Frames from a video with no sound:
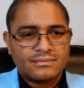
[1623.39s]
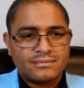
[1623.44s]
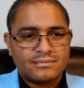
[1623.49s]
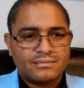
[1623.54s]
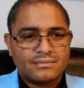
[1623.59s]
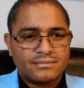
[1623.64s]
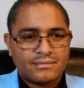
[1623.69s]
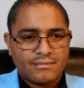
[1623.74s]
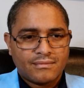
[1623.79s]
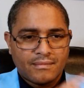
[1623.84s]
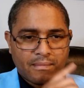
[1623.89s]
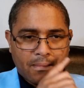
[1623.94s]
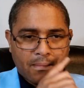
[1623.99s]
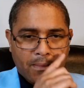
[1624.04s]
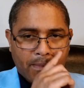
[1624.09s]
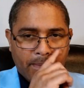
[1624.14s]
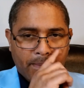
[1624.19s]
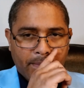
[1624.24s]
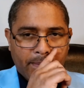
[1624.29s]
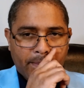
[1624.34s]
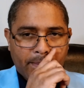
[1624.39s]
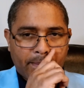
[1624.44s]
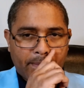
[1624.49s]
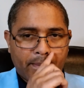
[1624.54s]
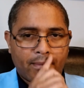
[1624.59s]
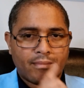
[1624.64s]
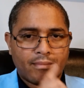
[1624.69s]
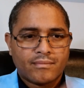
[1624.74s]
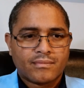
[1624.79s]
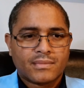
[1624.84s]

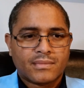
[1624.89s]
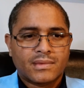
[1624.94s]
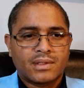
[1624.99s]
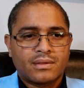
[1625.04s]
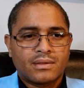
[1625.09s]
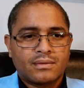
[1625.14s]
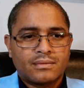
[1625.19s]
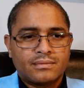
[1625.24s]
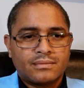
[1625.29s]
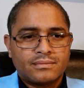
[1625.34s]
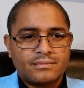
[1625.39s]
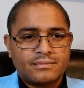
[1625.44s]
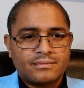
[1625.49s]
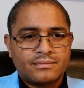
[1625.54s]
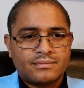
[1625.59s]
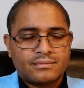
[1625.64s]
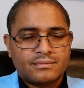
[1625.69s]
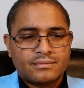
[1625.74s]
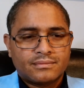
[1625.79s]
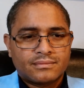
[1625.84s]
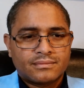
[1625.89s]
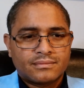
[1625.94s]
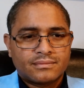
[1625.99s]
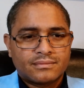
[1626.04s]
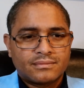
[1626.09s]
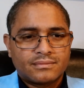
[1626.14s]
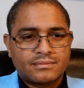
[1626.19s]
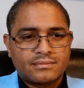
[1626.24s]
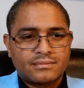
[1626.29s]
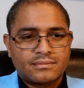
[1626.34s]

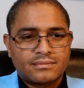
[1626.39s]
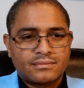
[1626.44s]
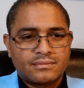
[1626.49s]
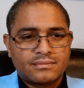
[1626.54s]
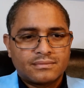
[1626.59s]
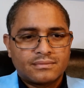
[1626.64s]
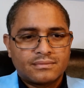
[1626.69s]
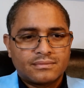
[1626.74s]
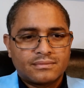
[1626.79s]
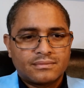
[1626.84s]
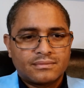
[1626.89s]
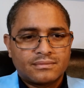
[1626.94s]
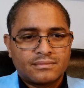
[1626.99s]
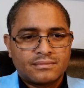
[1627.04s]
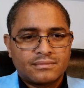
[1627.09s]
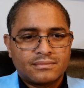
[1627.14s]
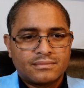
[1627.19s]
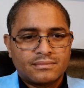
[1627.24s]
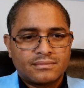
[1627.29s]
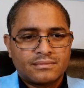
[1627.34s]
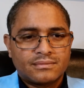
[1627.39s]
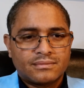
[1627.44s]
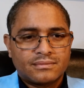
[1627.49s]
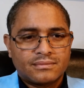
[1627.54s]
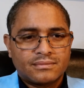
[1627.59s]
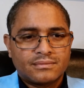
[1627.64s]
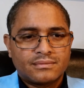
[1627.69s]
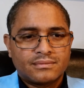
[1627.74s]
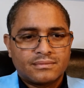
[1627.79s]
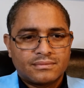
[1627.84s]

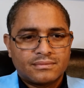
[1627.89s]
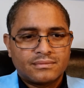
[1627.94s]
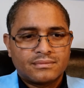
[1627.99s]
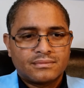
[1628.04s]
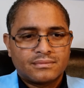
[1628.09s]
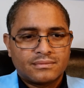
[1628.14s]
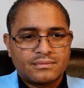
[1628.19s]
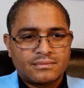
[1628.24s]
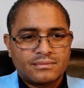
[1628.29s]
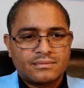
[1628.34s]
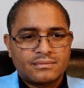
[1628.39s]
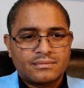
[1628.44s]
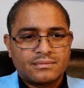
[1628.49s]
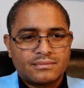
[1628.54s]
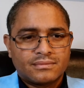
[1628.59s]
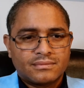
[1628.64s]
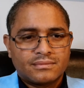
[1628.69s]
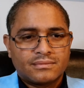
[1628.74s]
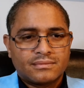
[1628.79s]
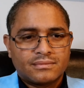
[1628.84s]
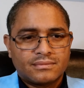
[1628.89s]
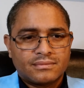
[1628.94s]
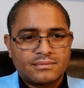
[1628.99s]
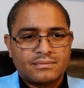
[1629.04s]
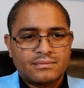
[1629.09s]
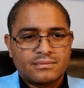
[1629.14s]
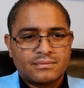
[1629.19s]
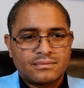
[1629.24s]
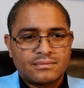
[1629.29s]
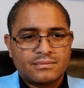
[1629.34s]

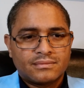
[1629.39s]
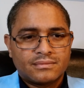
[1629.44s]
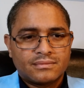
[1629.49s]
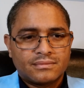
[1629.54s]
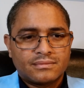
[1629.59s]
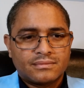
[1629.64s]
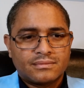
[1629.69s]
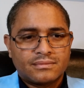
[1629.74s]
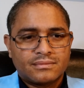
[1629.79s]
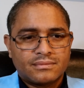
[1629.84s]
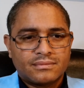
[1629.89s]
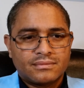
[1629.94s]
(silent)